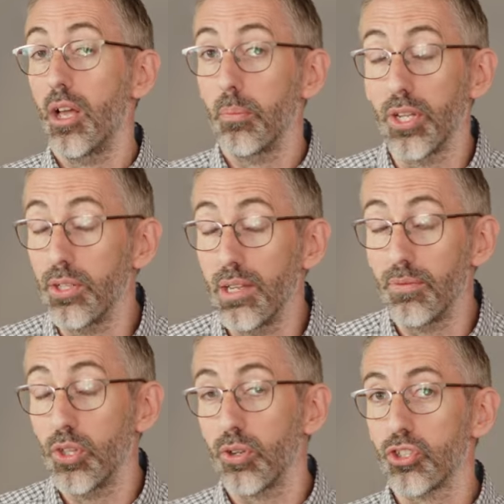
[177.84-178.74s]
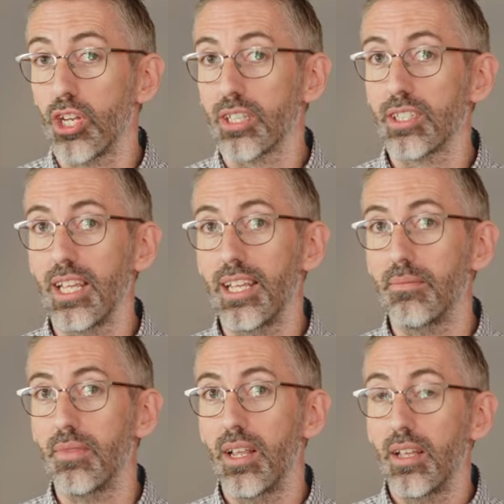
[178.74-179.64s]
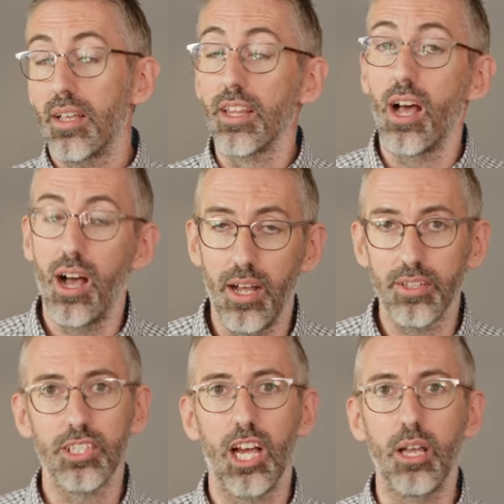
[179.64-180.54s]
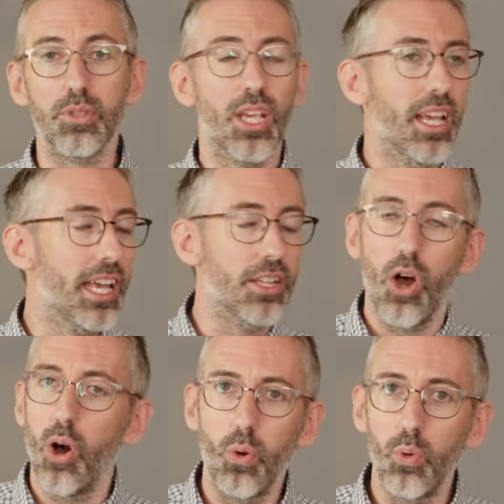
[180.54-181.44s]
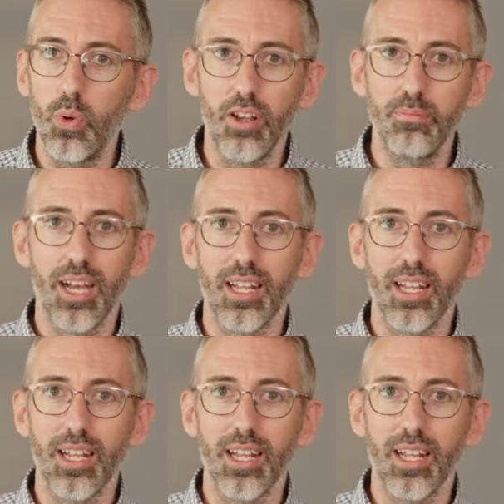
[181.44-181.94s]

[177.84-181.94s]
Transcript: But even not just in the hard times, in the whole of my